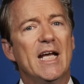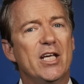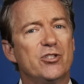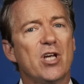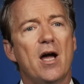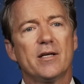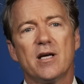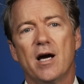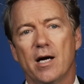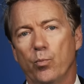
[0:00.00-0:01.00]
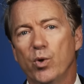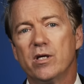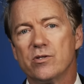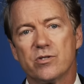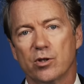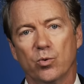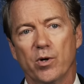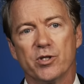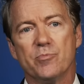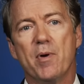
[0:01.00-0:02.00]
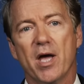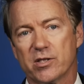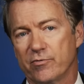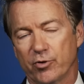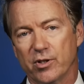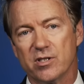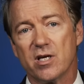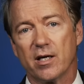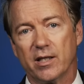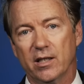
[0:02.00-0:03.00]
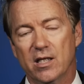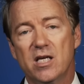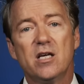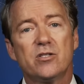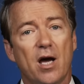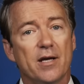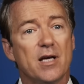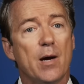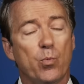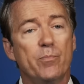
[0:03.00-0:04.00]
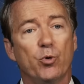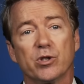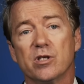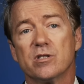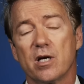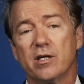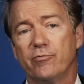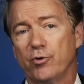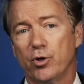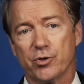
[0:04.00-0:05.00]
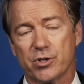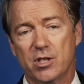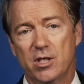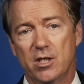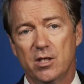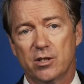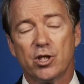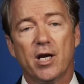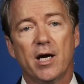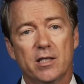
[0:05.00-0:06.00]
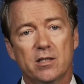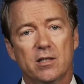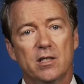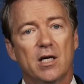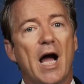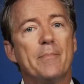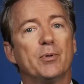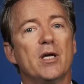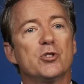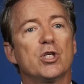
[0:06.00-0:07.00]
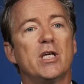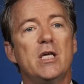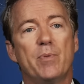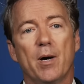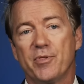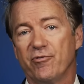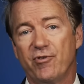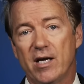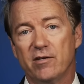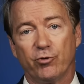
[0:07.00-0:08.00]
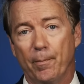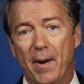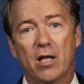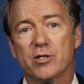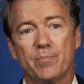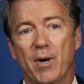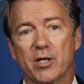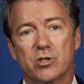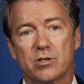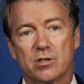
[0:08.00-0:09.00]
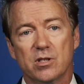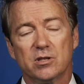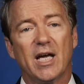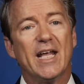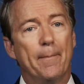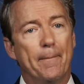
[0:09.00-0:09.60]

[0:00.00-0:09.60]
It's high time we consider what is best for Kentucky. It's high time we put Kentucky first. Tonight, I pledge to keep up the fight for balanced budgets and